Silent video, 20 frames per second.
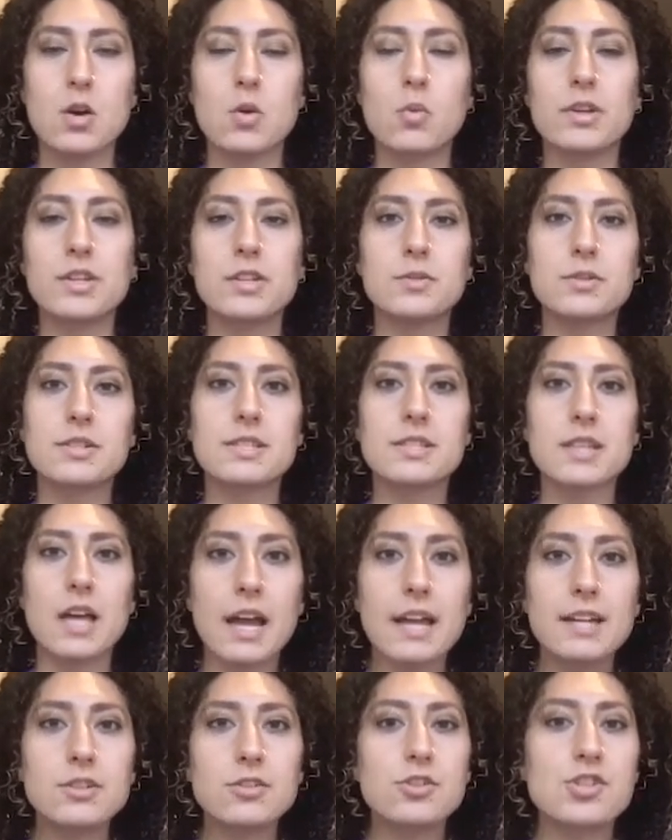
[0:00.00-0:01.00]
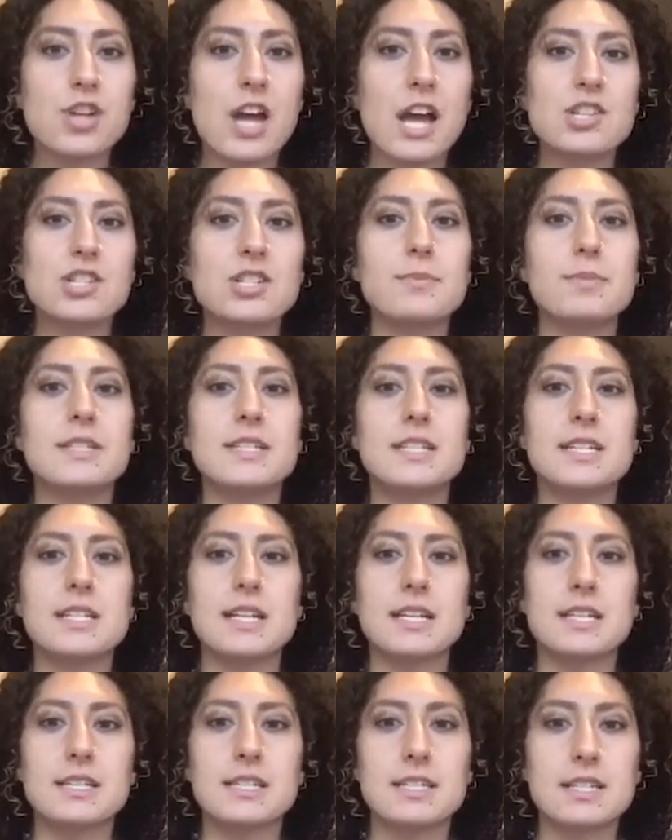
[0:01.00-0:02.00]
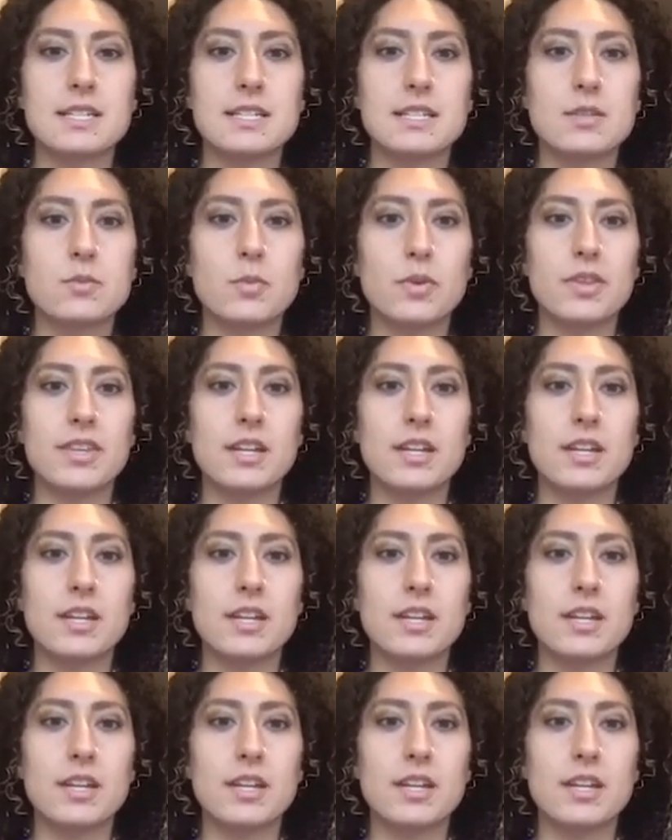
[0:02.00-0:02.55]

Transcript: When you assign your ChatGPT instance with an